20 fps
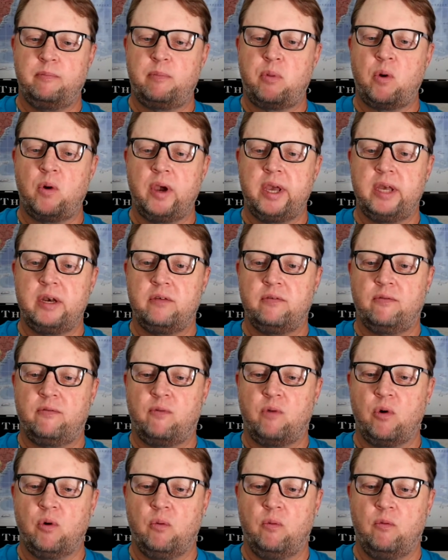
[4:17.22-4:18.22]
point
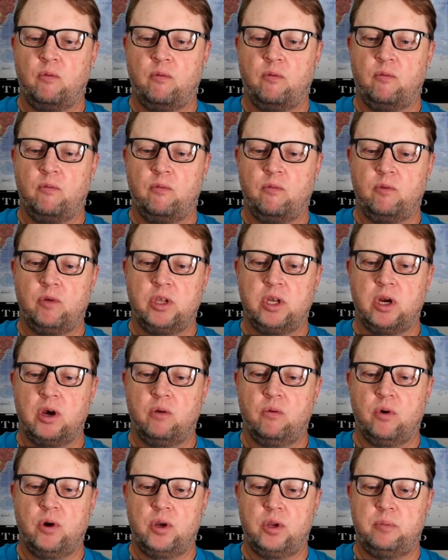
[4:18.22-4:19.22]
for, you know,
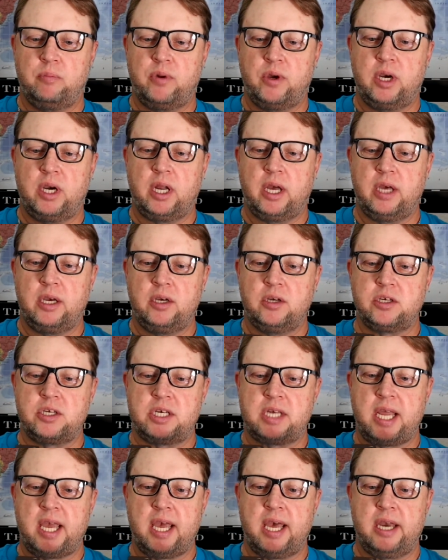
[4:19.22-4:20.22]
where you put it on your
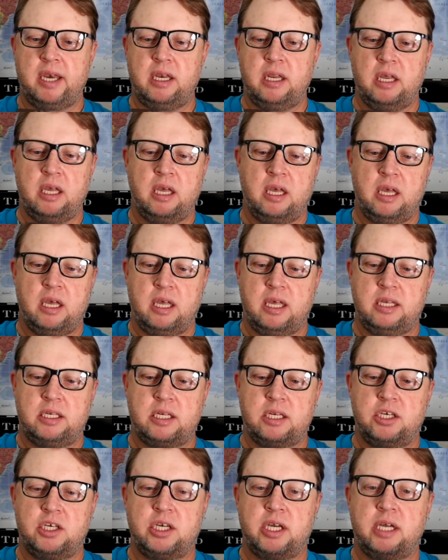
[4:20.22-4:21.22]
stand. It's
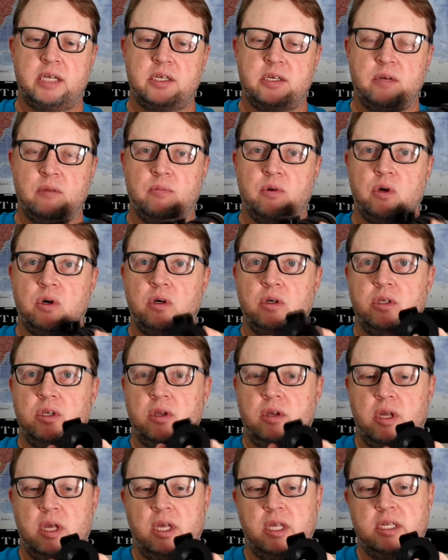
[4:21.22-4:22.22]
adjustable.
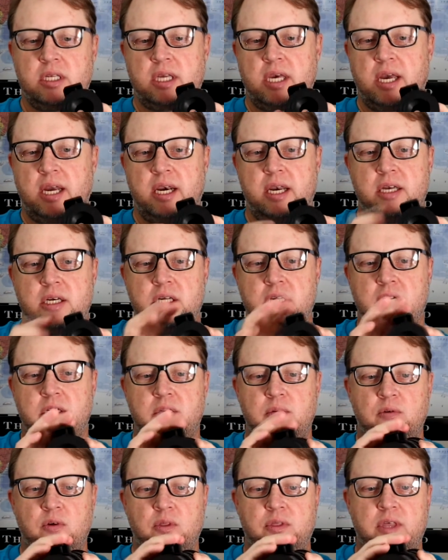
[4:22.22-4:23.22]
It's got an
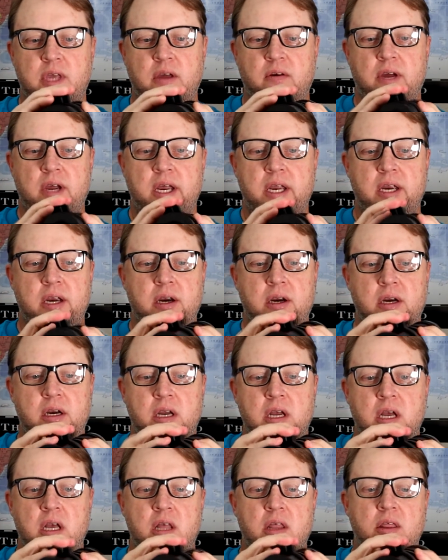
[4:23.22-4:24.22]
adjustable thing right here,
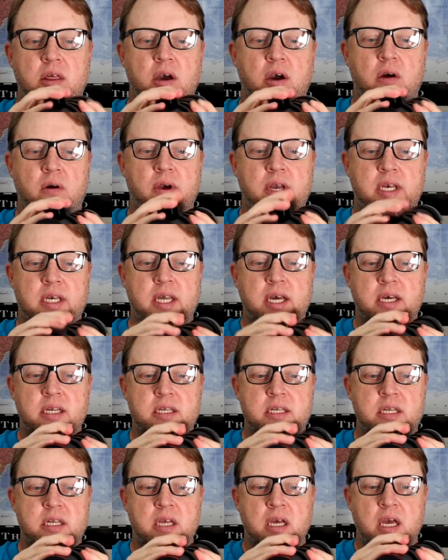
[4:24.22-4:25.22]
though it
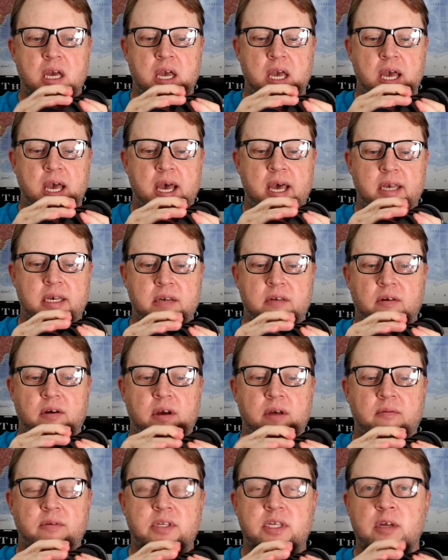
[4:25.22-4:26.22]
does at
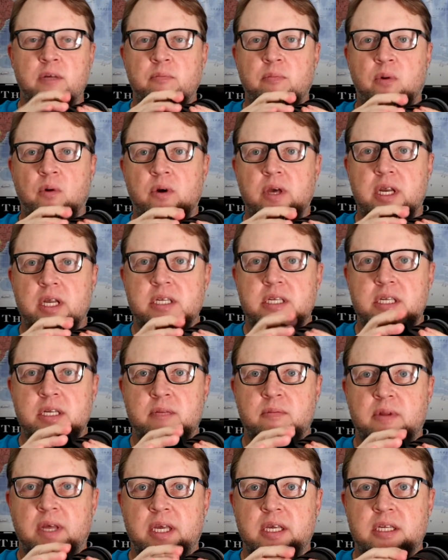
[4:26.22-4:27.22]
some point it
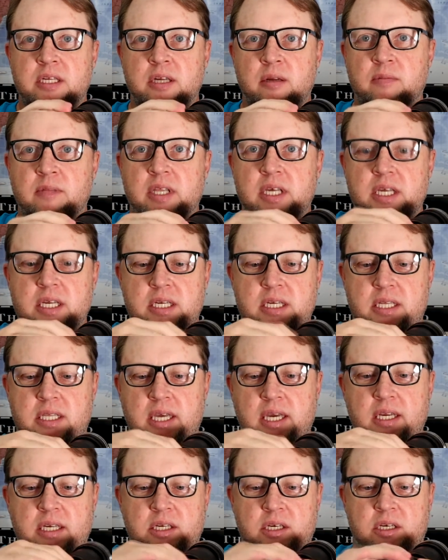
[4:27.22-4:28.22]
seems like some of these
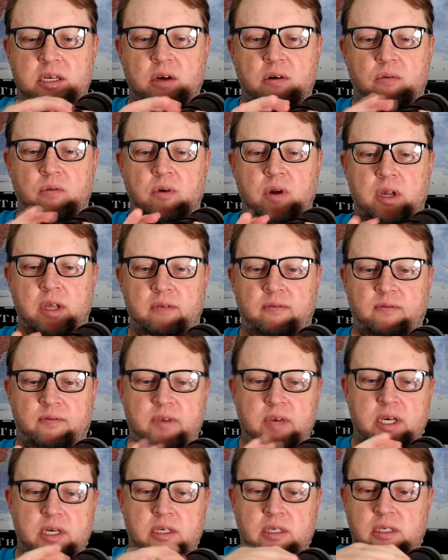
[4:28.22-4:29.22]
things don't really
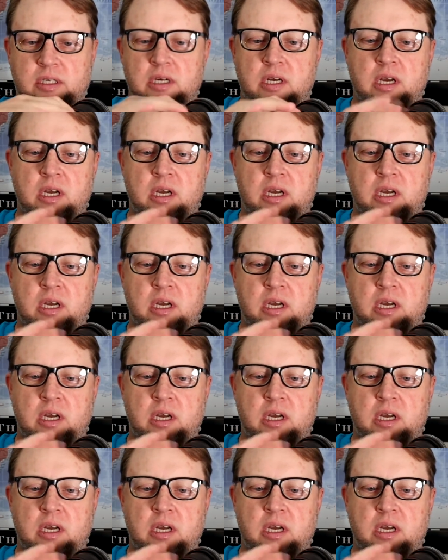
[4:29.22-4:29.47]
feel,